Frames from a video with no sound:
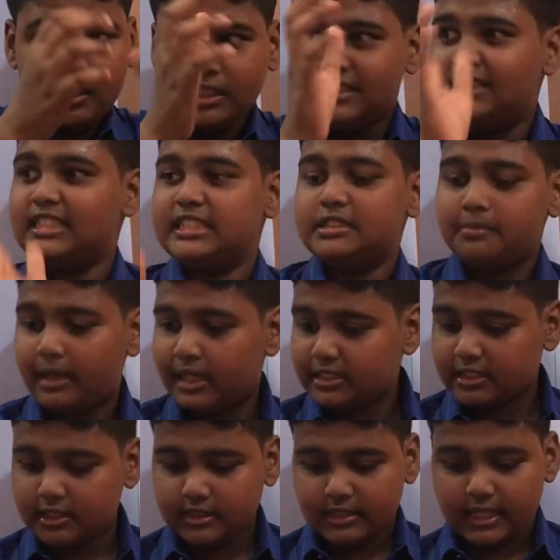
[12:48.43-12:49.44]
just
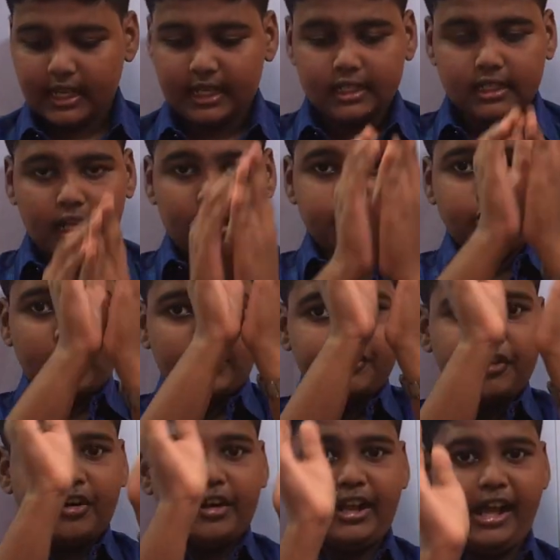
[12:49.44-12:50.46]
imagine that you
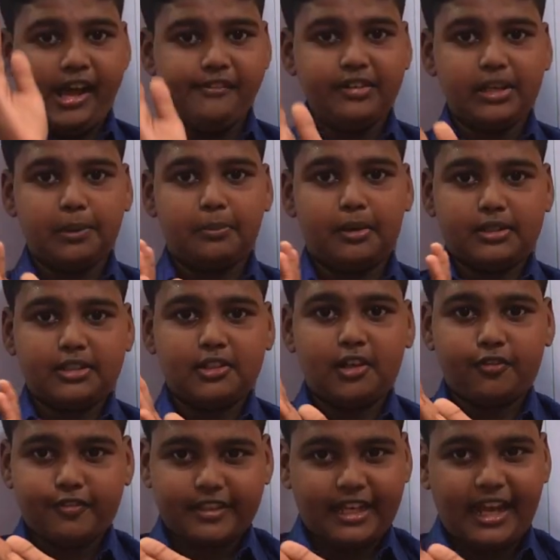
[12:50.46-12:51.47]
are having a bottle
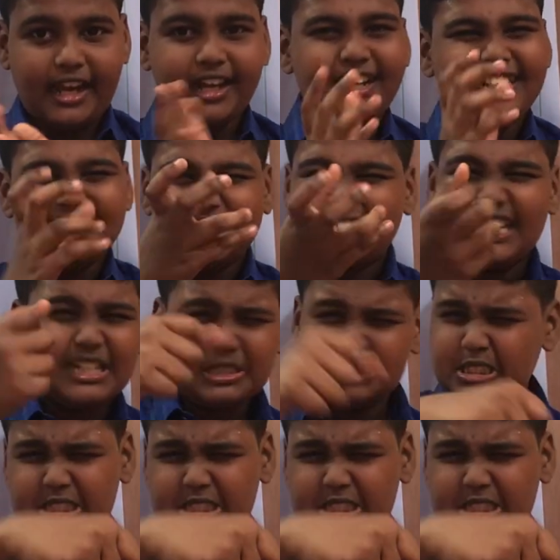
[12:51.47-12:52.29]
of can, the lid is